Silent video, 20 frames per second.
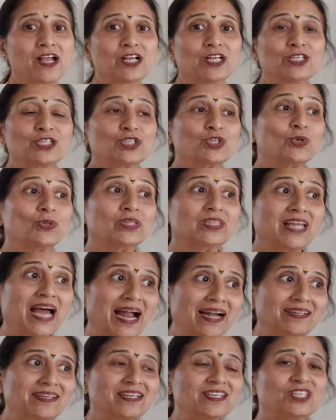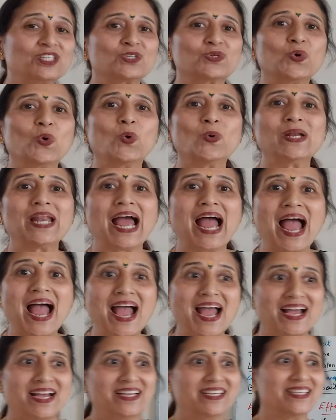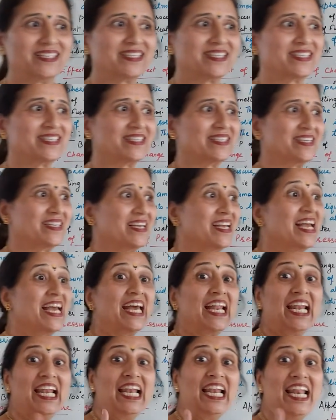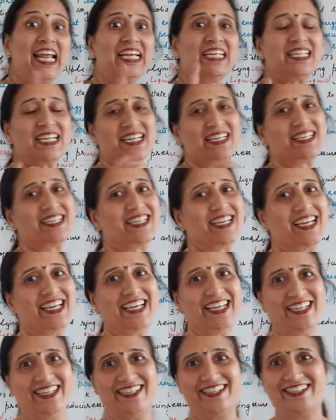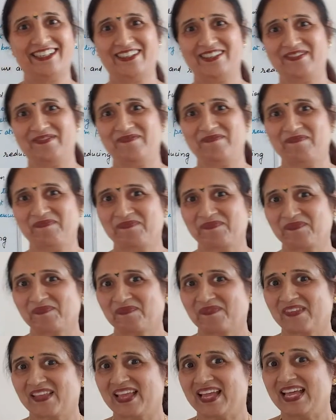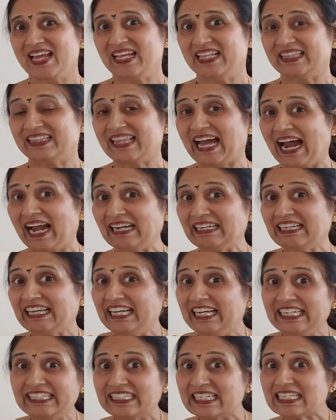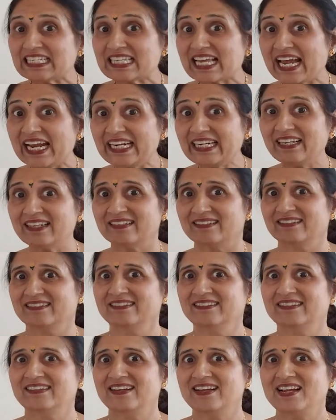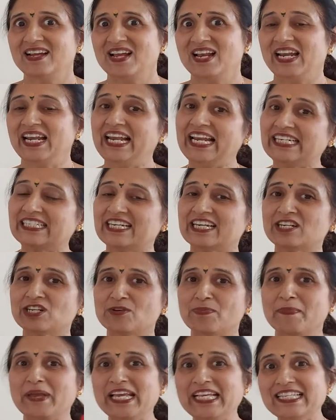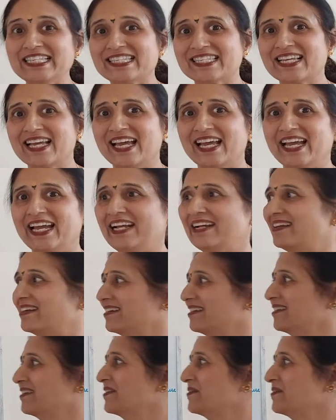So that is known as latent heat. That heat is hidden. Latent means hidden.